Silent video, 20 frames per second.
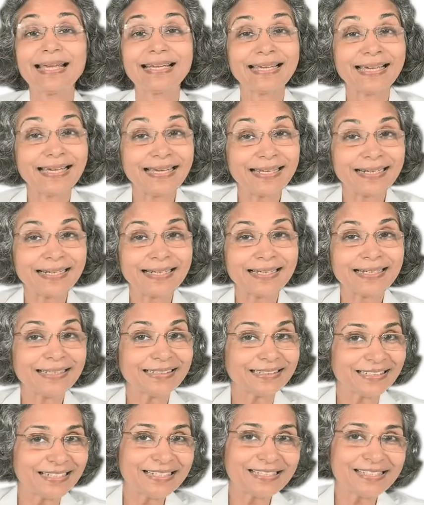Kerala,
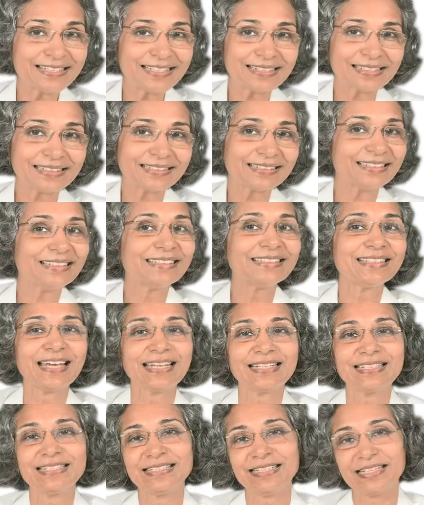India in
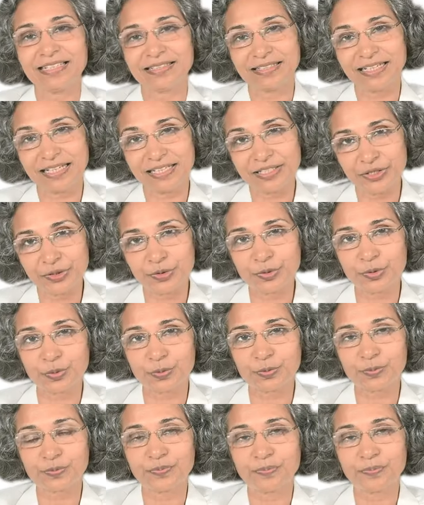1992.